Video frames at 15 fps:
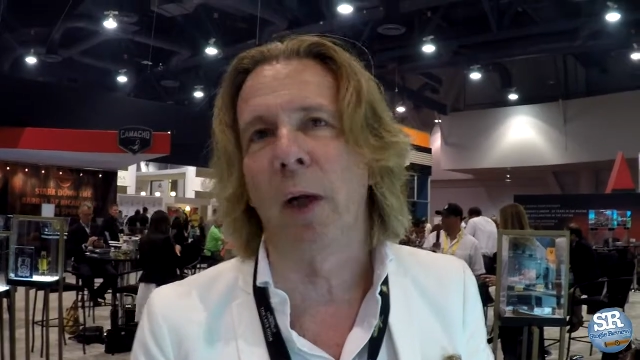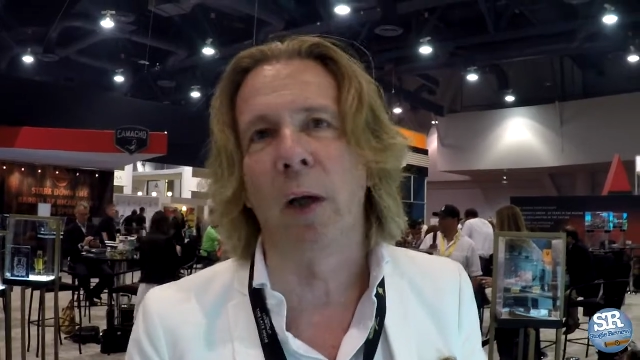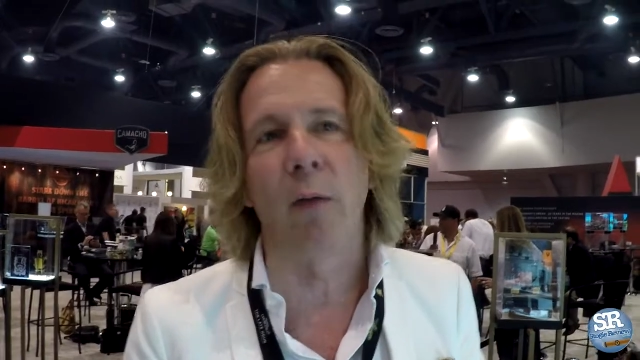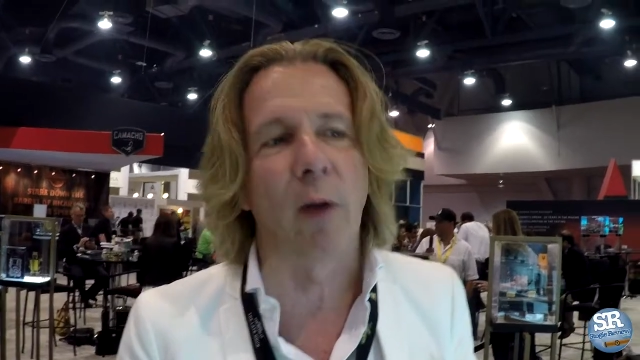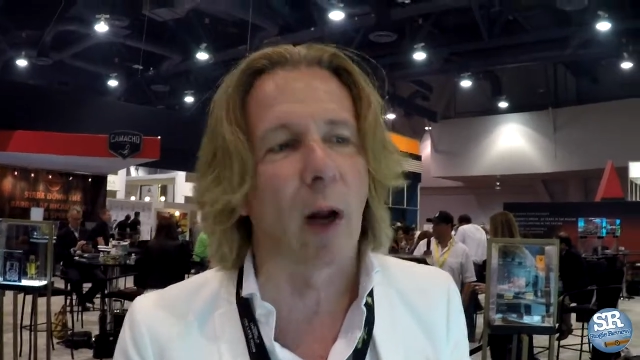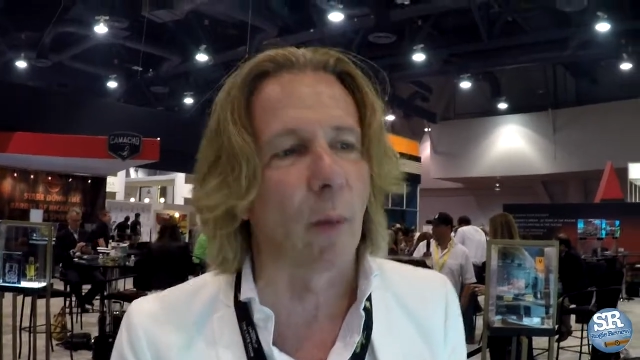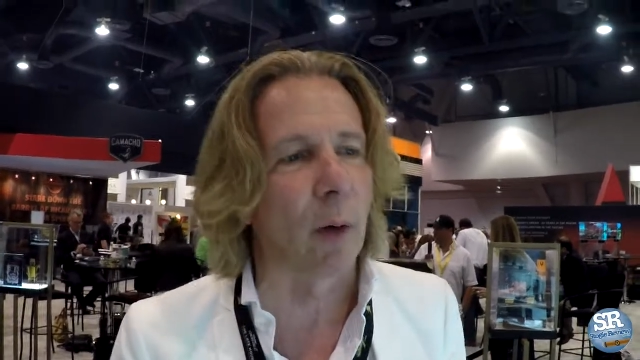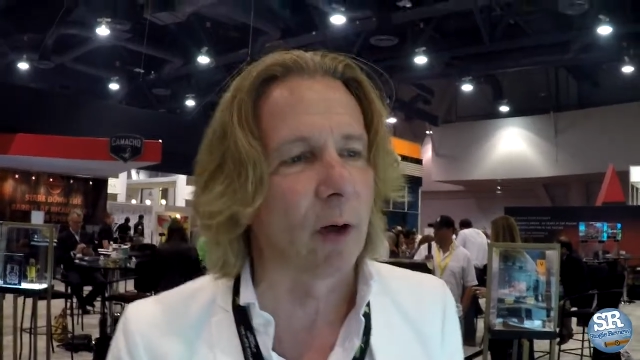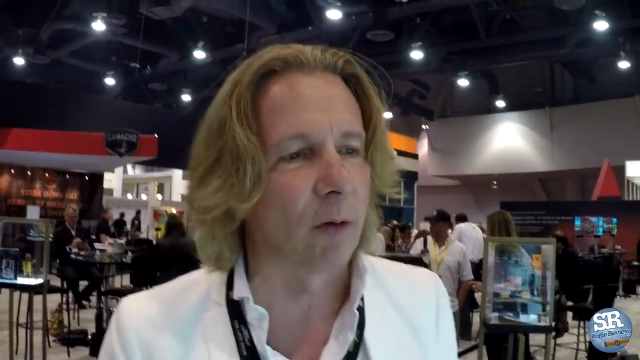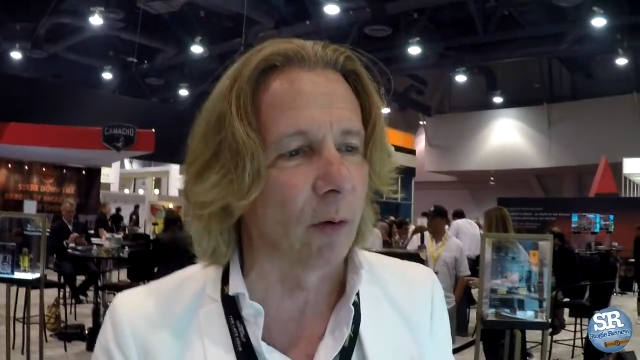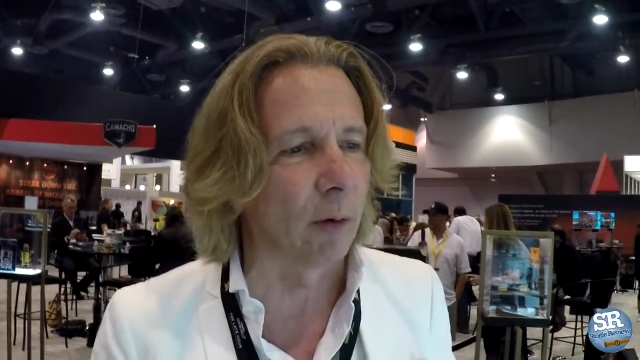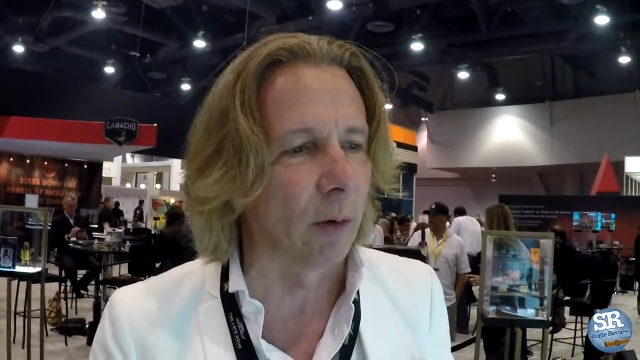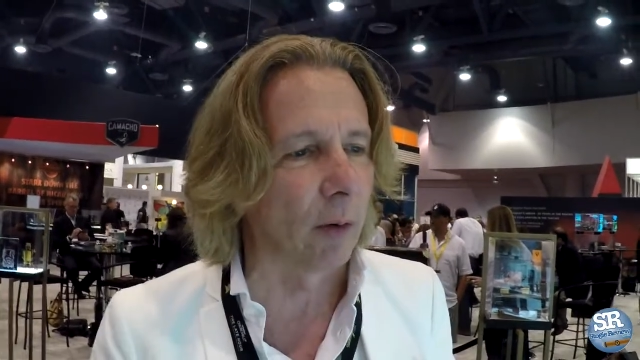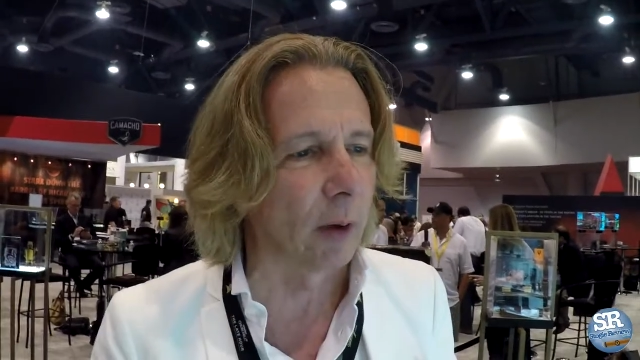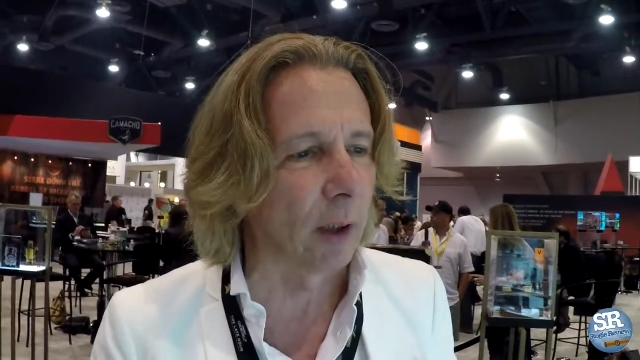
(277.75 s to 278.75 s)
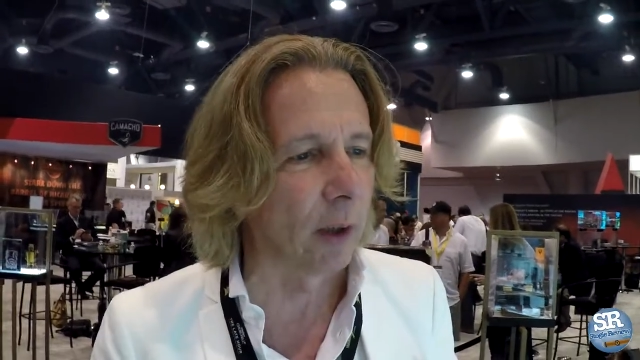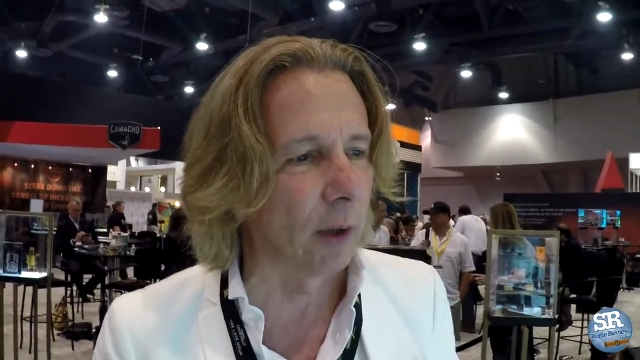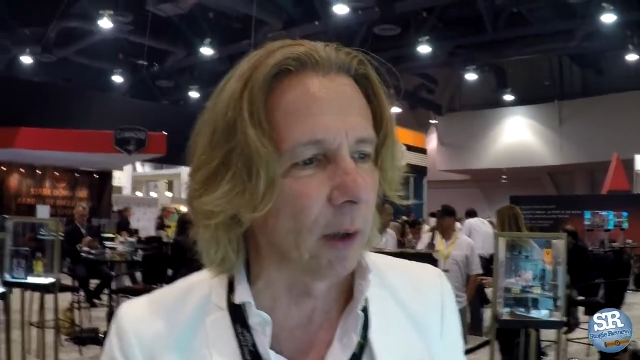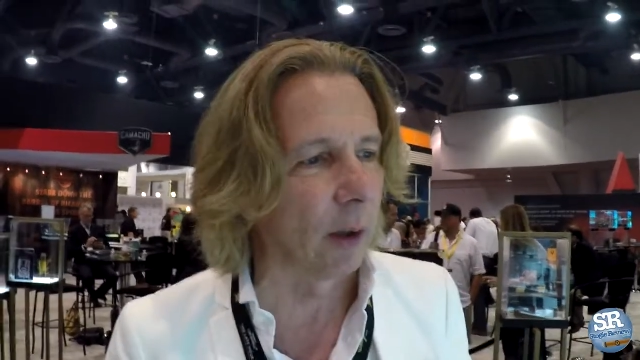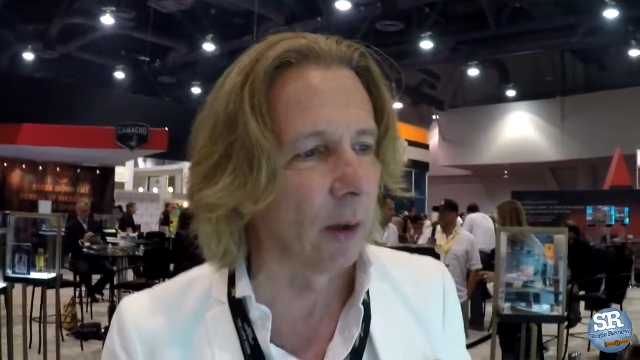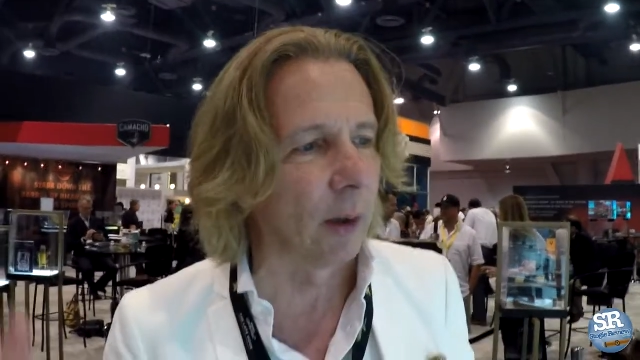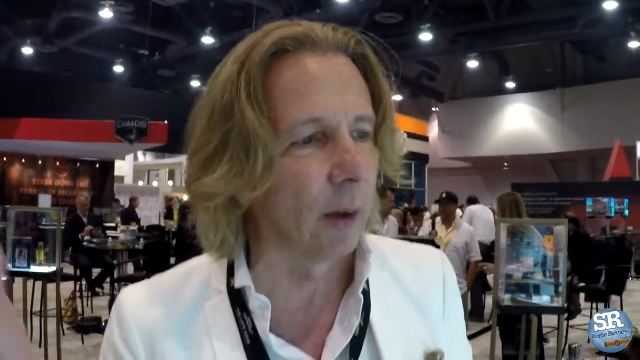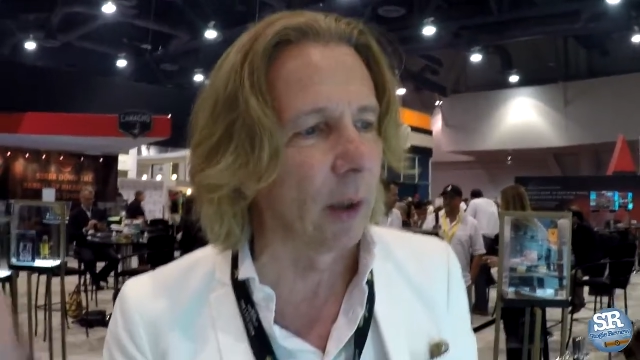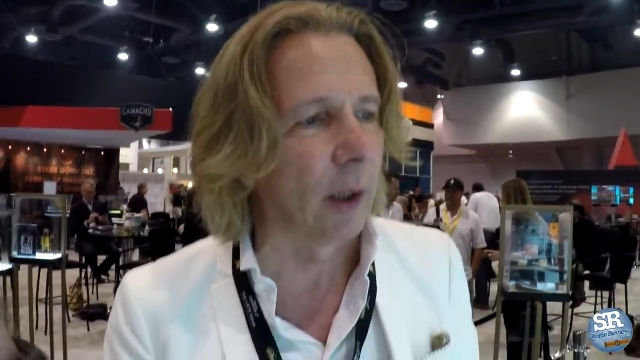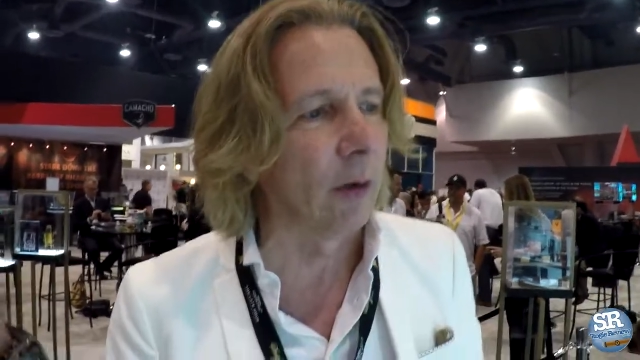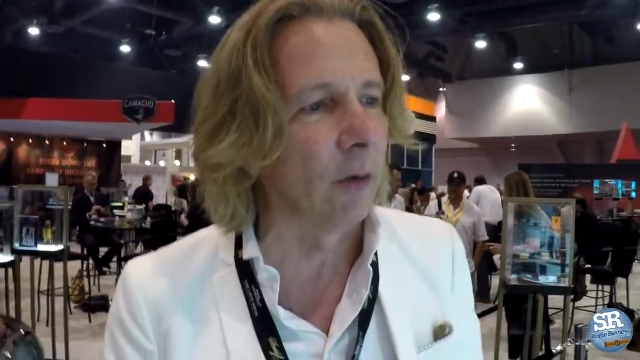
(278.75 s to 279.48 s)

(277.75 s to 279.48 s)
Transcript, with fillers: creative director and, uh,